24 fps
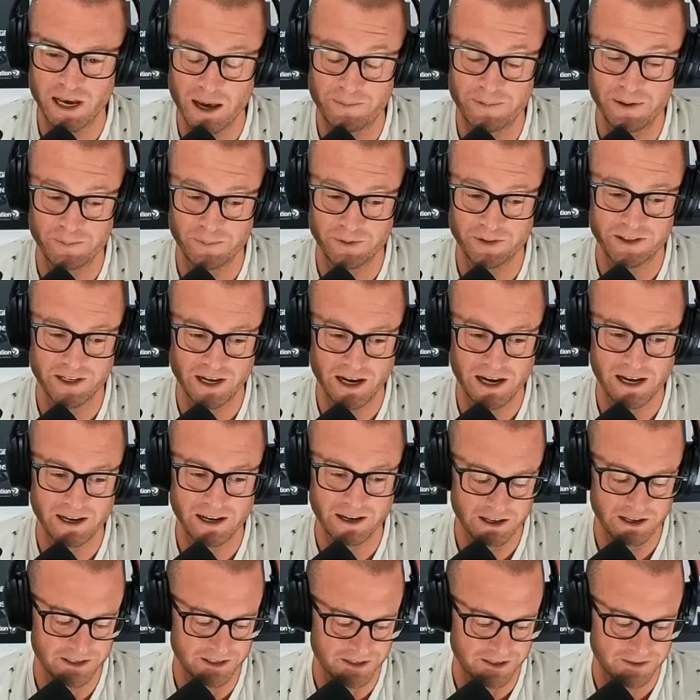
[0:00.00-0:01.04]
people dying
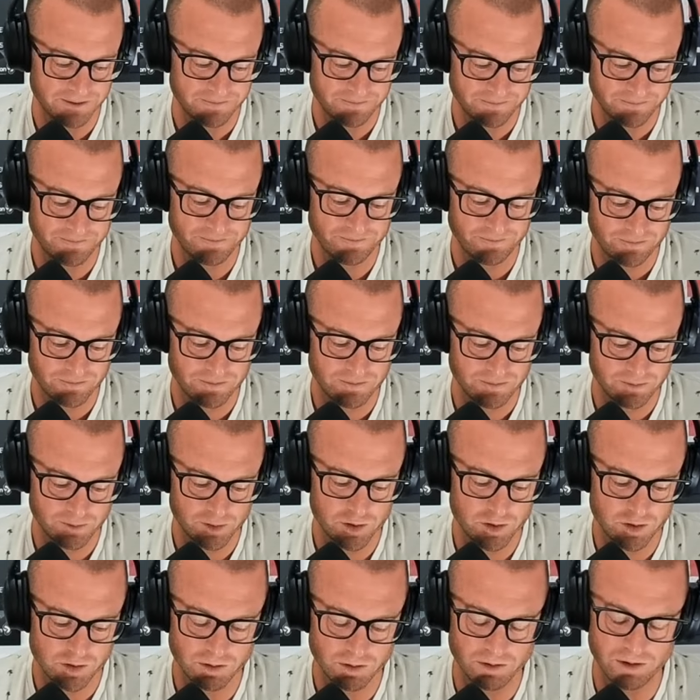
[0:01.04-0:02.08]
is yeah
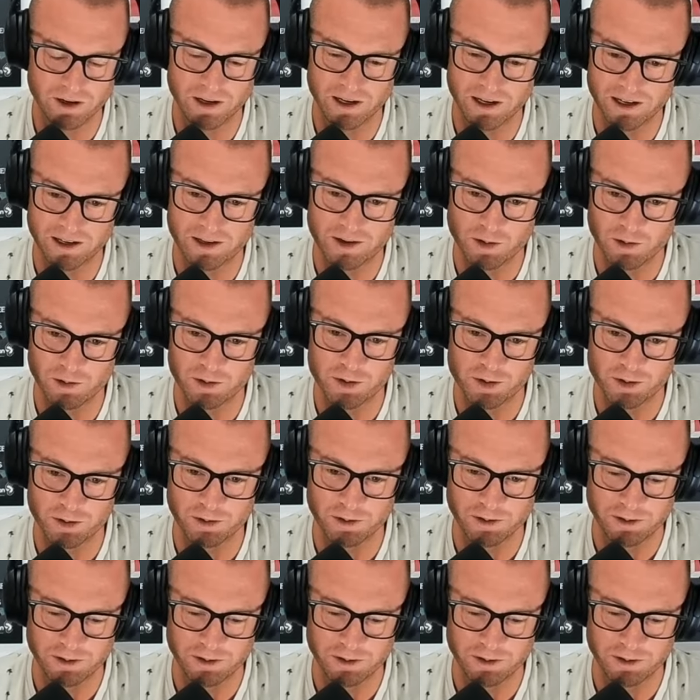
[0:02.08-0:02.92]
sure a cultural